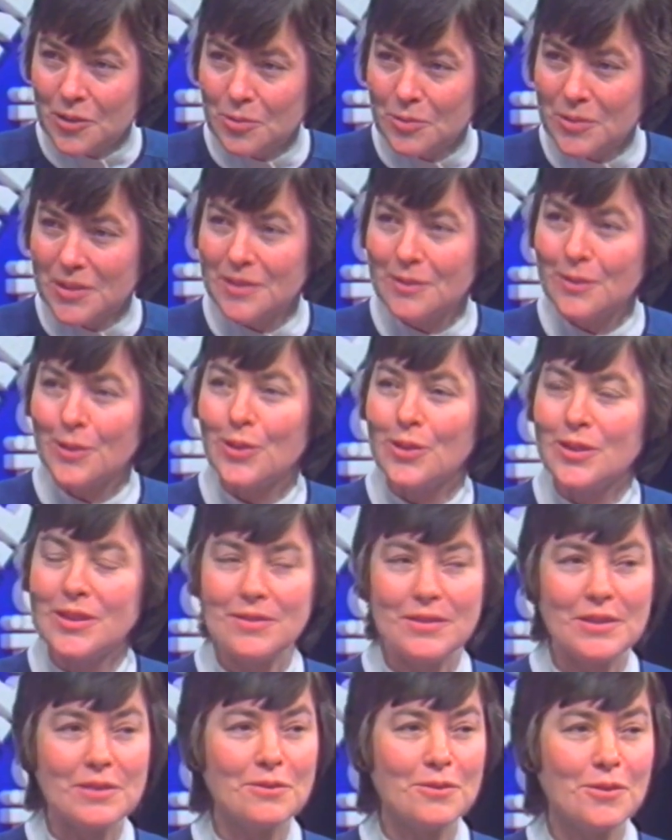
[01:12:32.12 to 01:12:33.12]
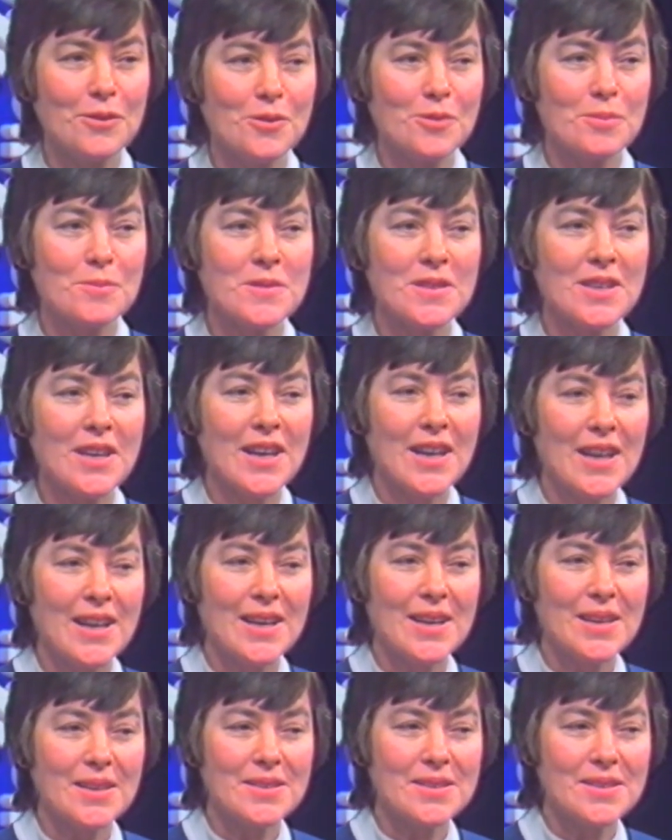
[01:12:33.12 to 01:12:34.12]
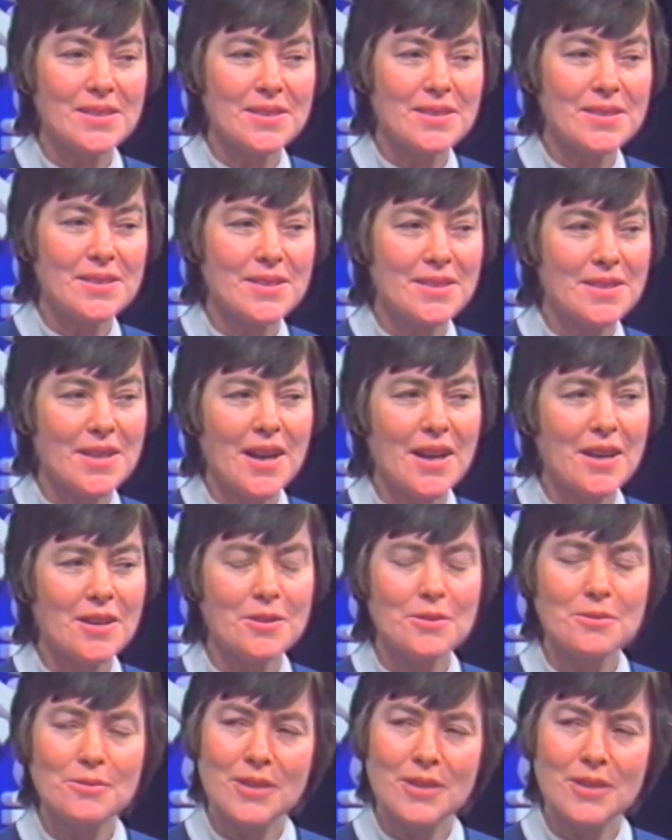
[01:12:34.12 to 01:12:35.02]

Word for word: human of all living forms is this desire